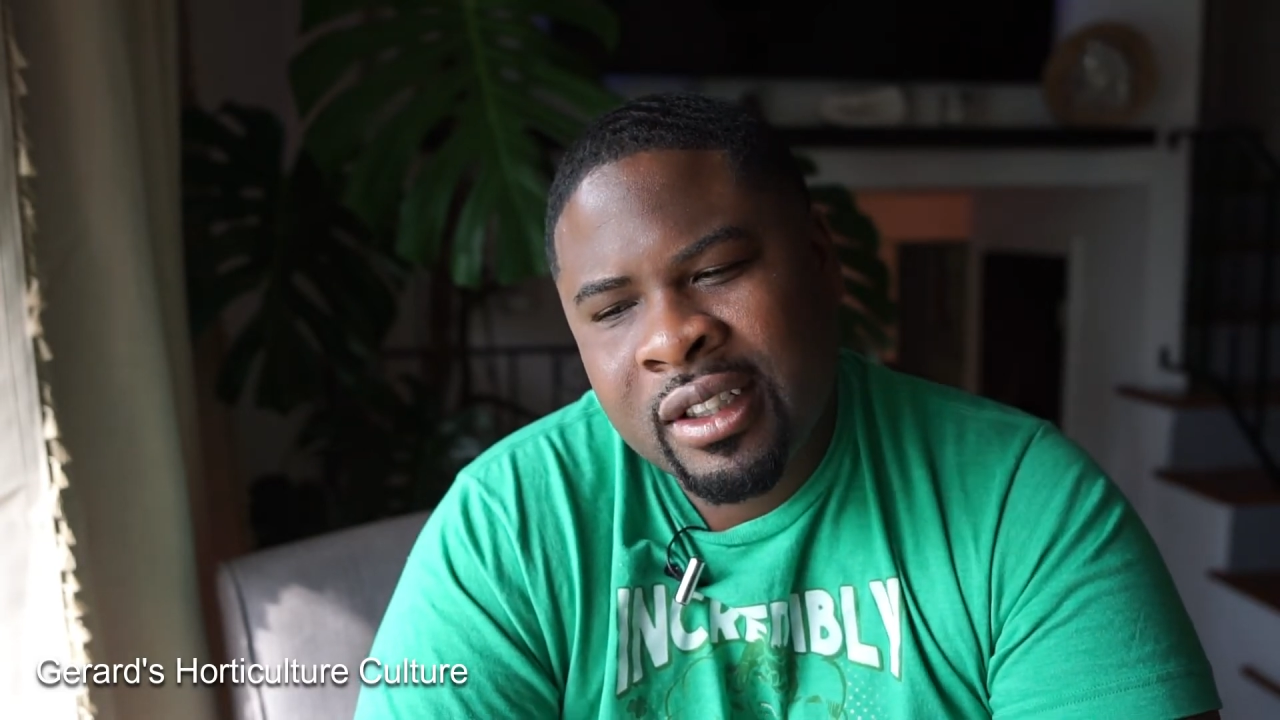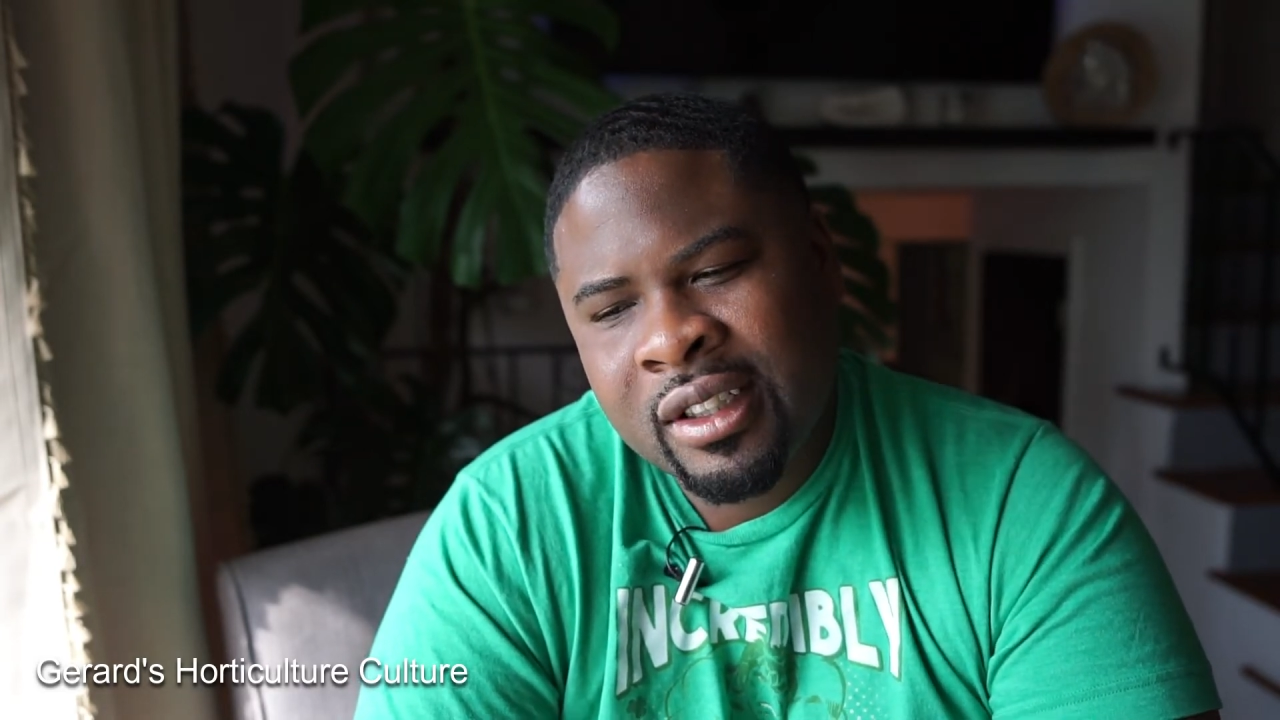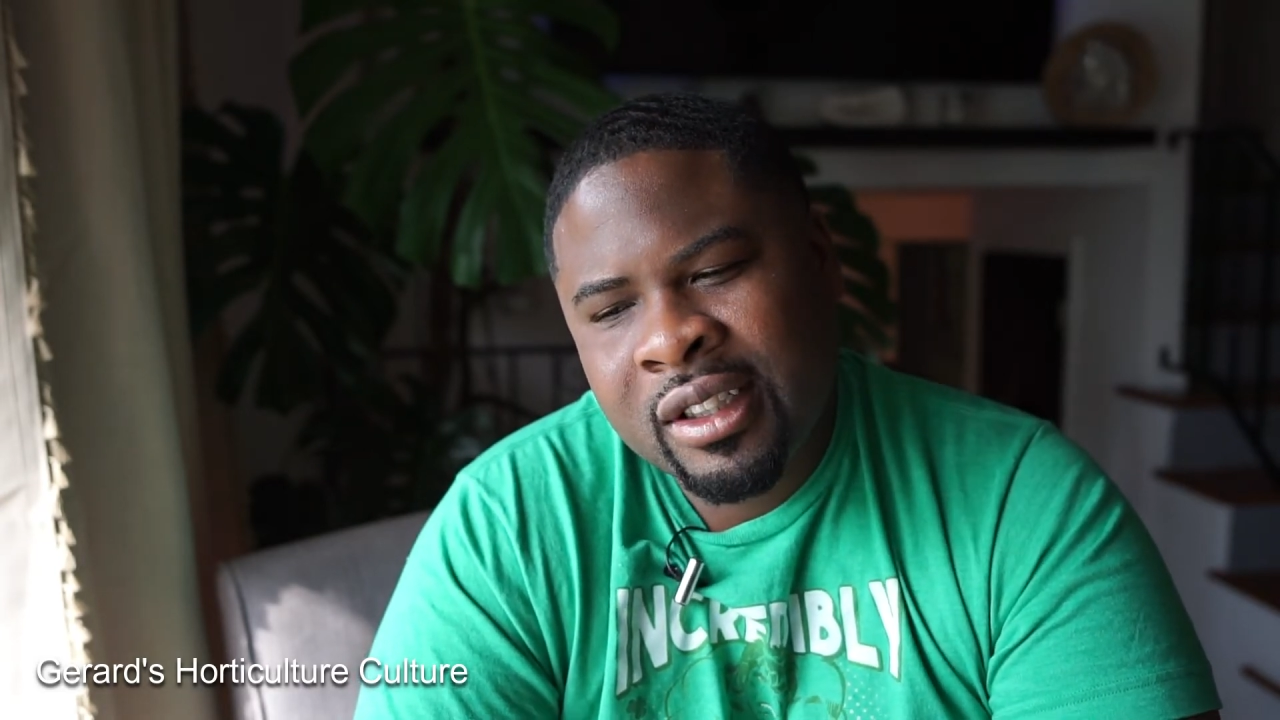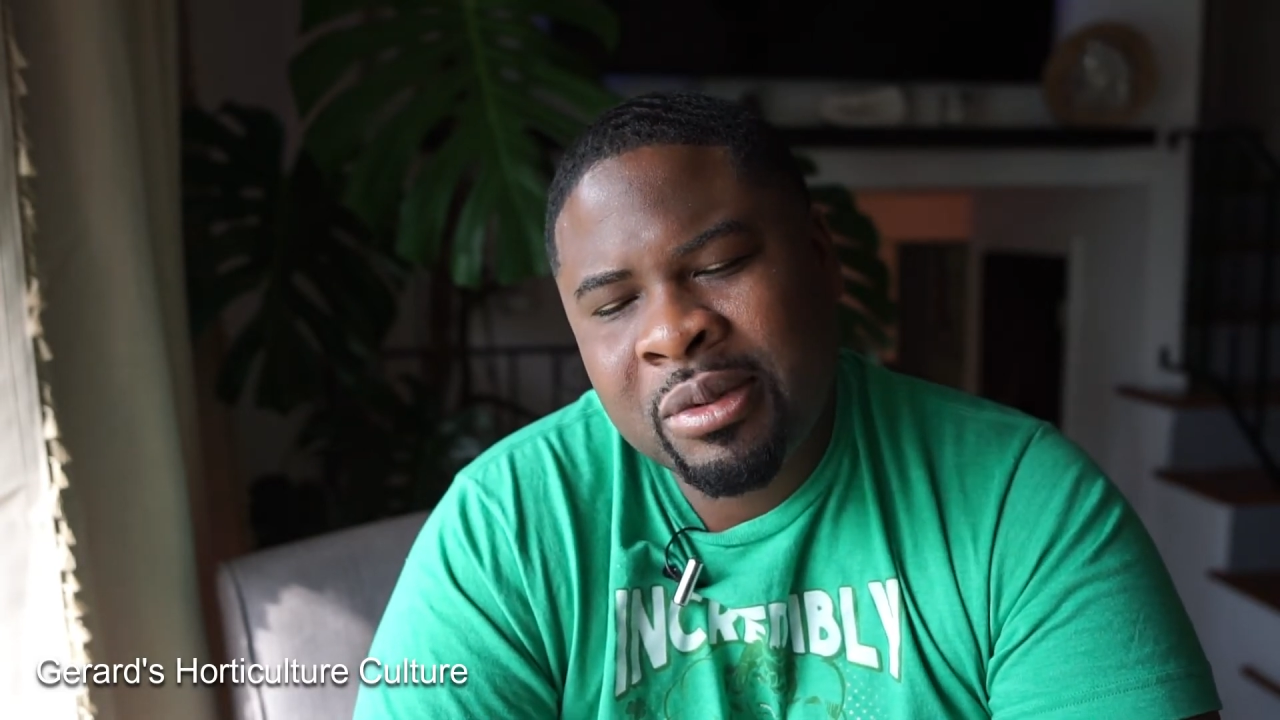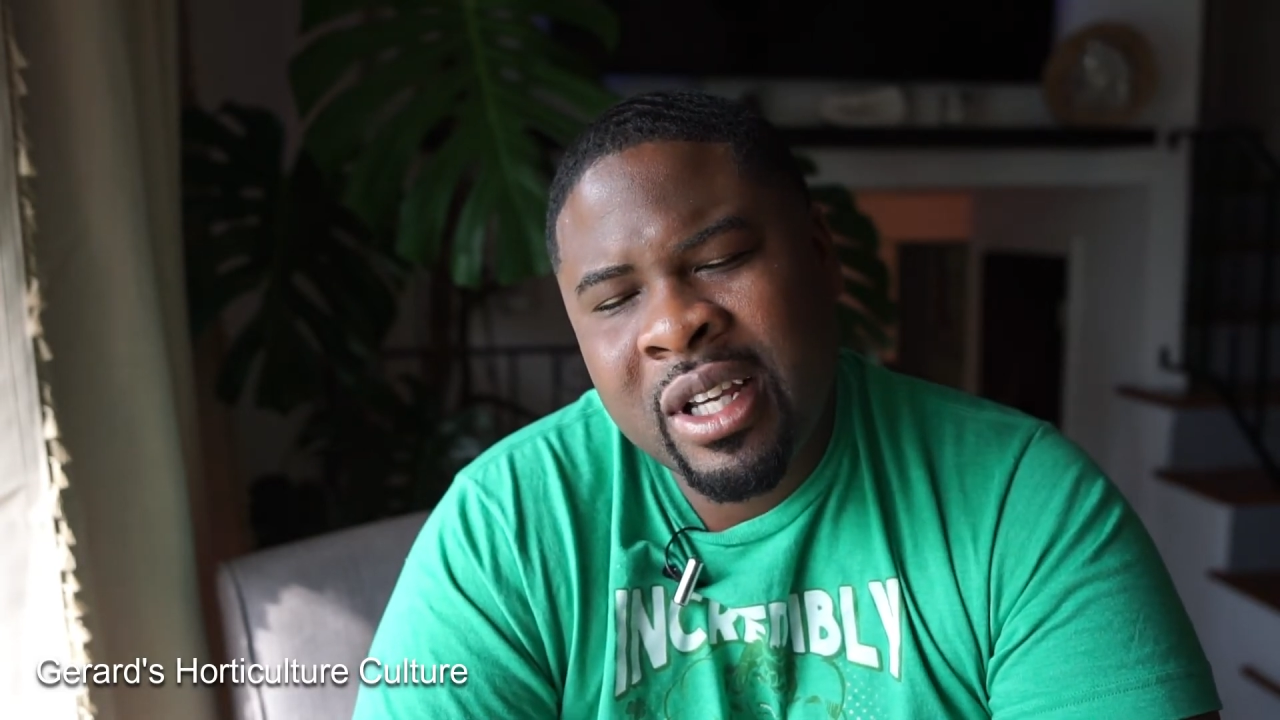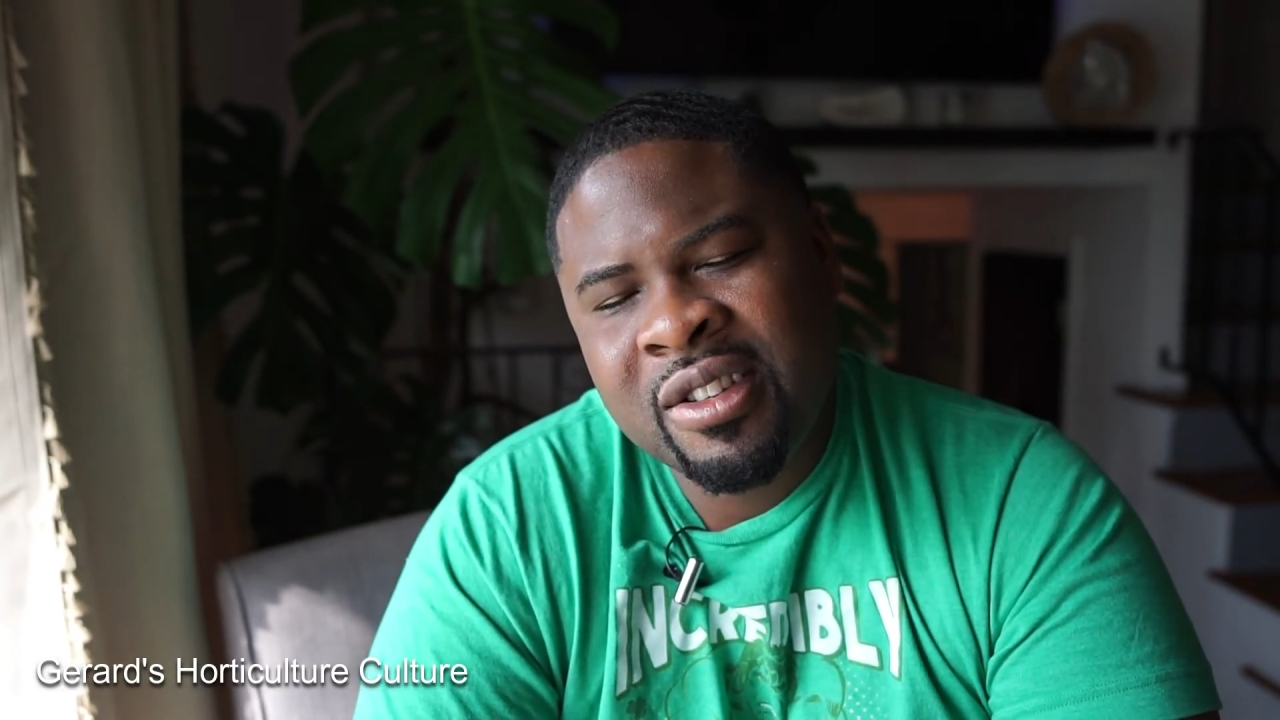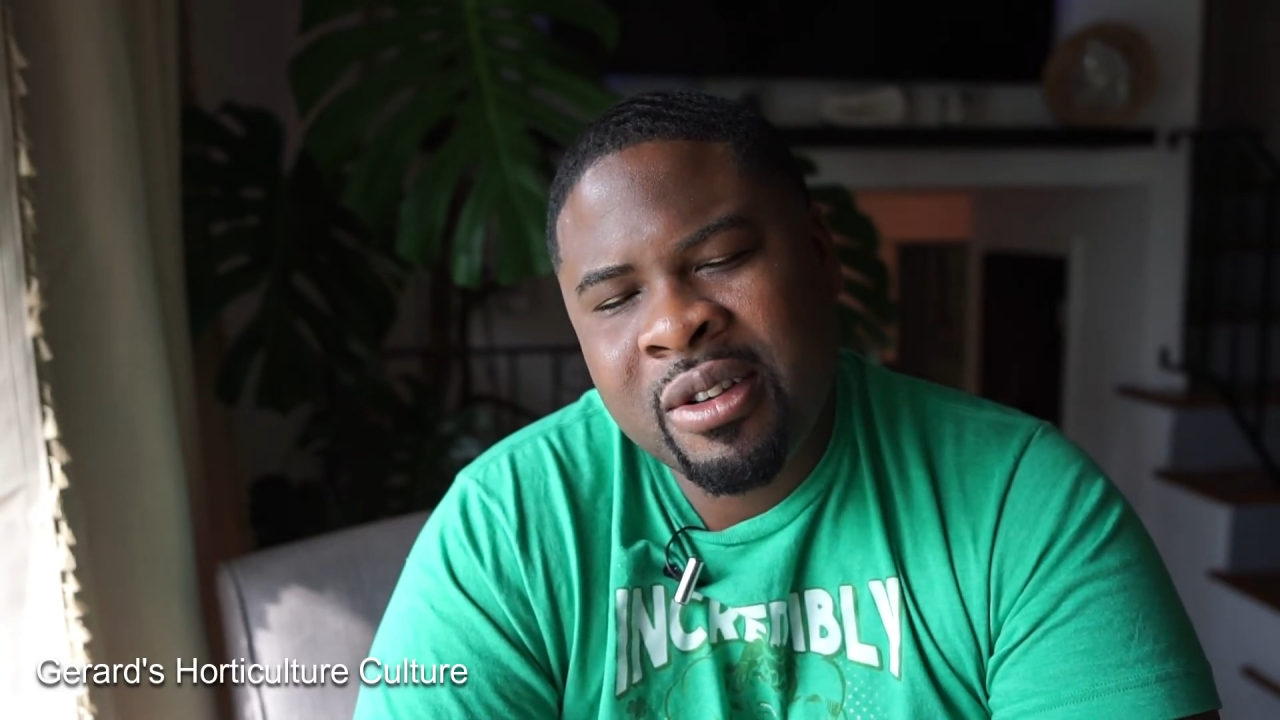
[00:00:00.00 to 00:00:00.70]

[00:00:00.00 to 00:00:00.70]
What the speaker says: Sometimes